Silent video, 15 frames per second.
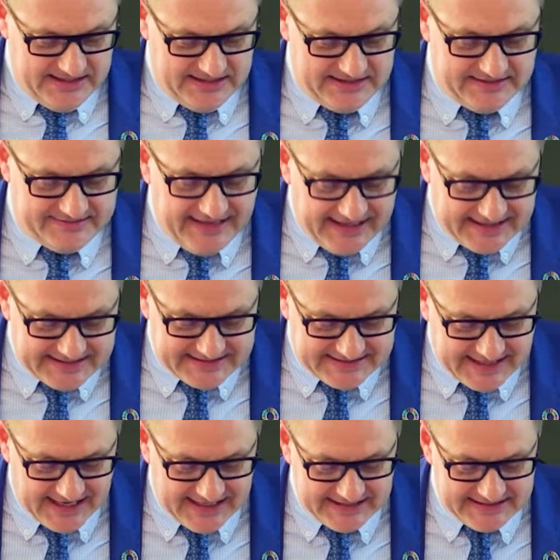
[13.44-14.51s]
The text
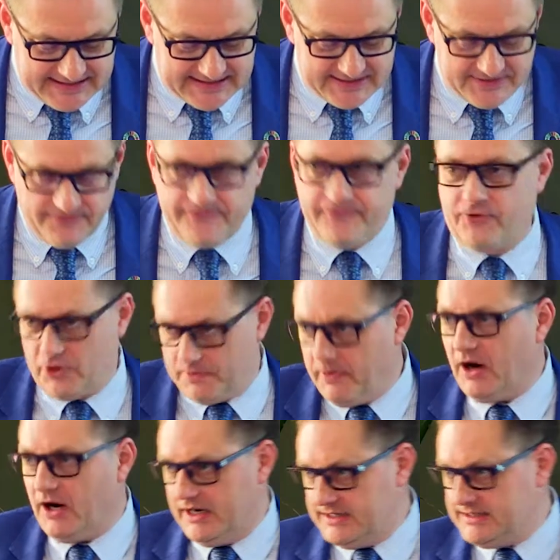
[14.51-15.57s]
has 4
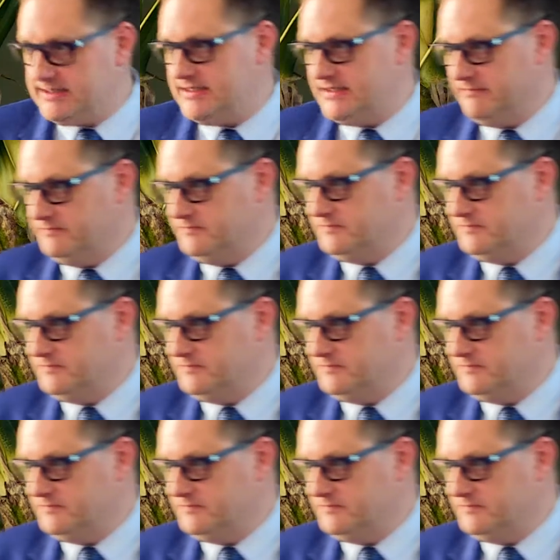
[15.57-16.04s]
parts.